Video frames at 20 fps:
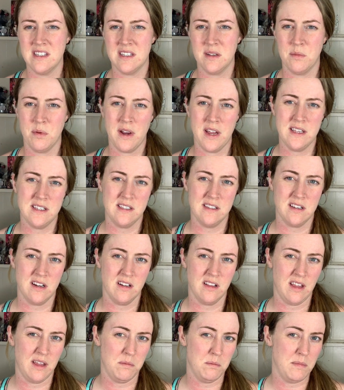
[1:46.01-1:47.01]
surprised these
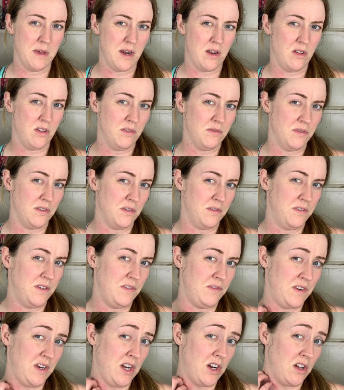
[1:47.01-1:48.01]
aren't like metal for
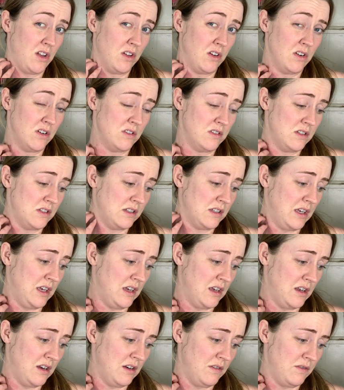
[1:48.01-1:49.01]
$50
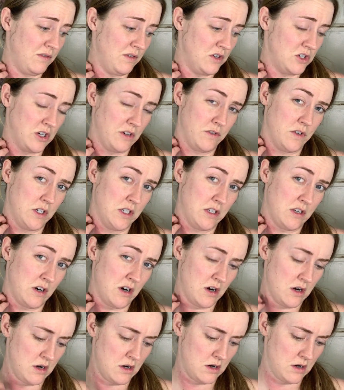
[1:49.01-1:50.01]
and for Jeffree
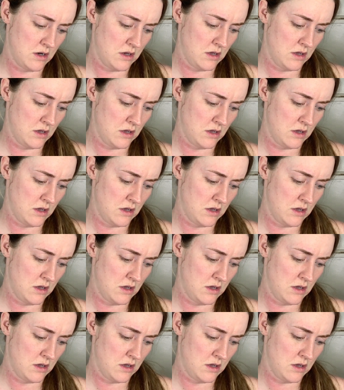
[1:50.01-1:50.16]
Star.